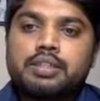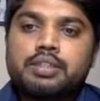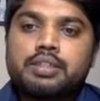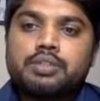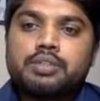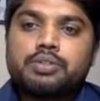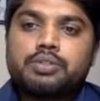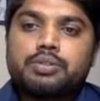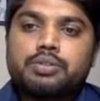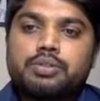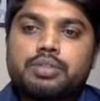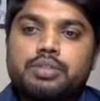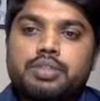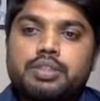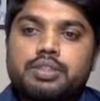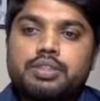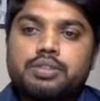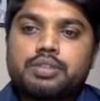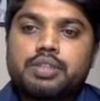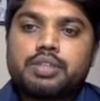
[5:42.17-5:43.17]
So this
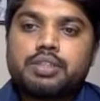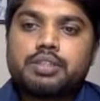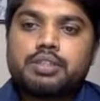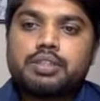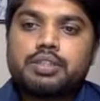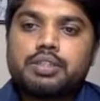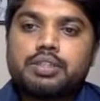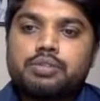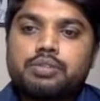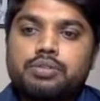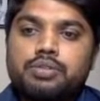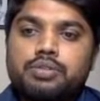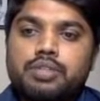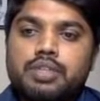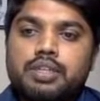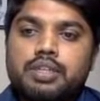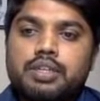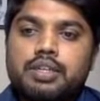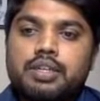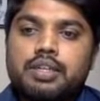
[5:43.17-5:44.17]
you can see user
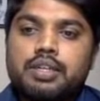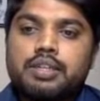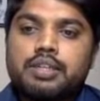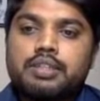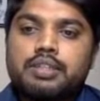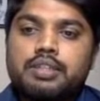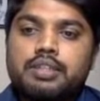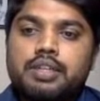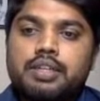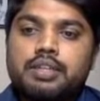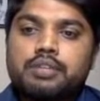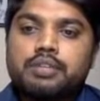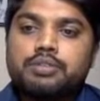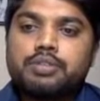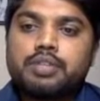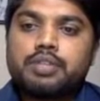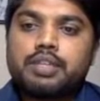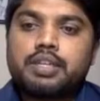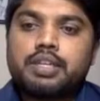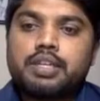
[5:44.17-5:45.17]
ID and
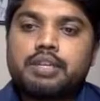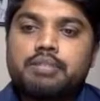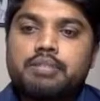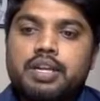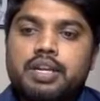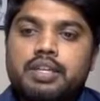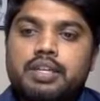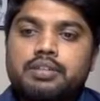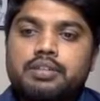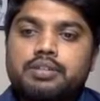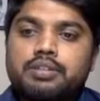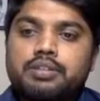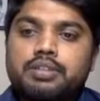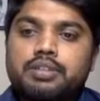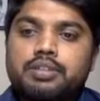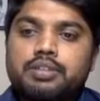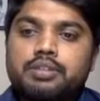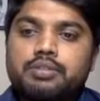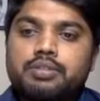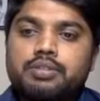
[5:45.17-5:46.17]
username, and
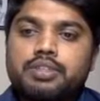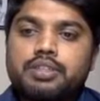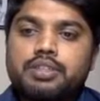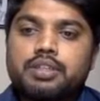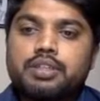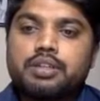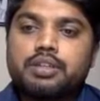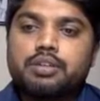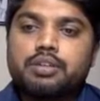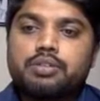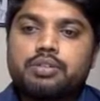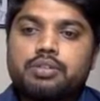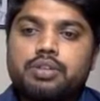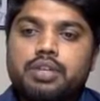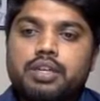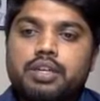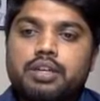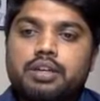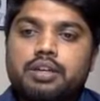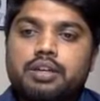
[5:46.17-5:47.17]
which
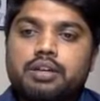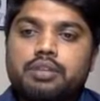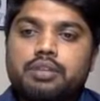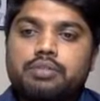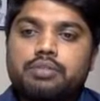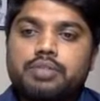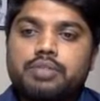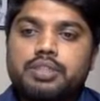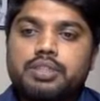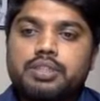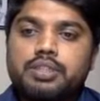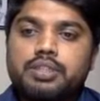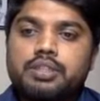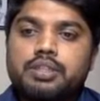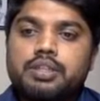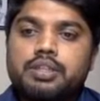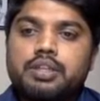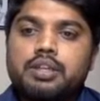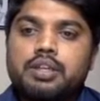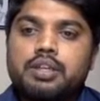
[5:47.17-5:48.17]
with
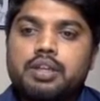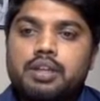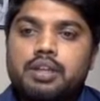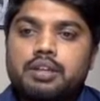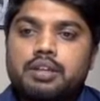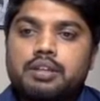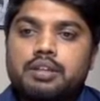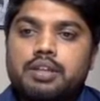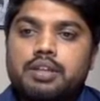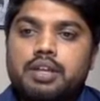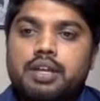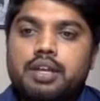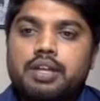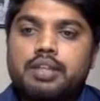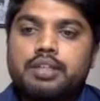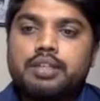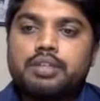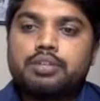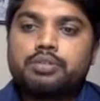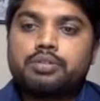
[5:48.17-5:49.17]
the
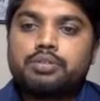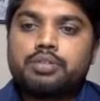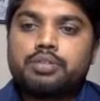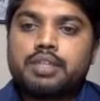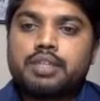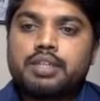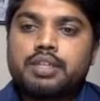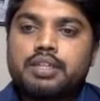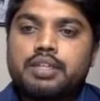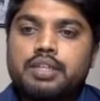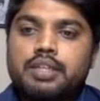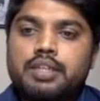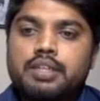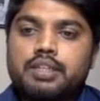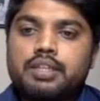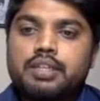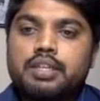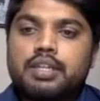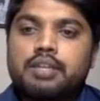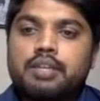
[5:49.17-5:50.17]
ID, user ID and the
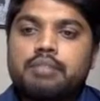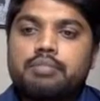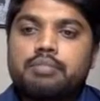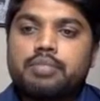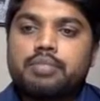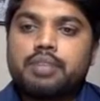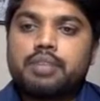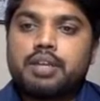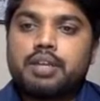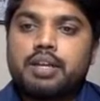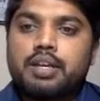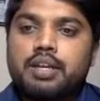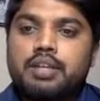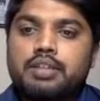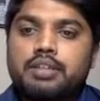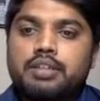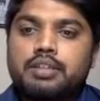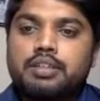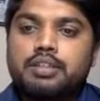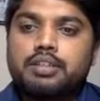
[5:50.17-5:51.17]
name and
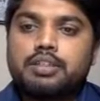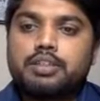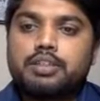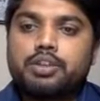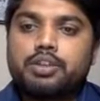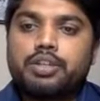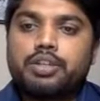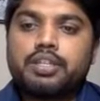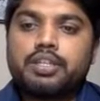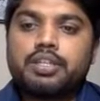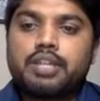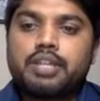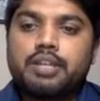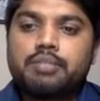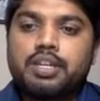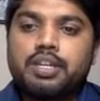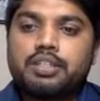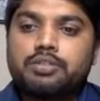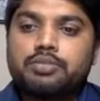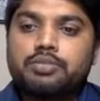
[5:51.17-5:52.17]
the joining time
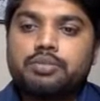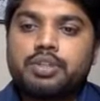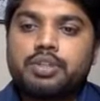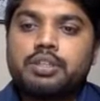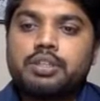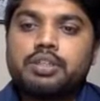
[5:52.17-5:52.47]
as well.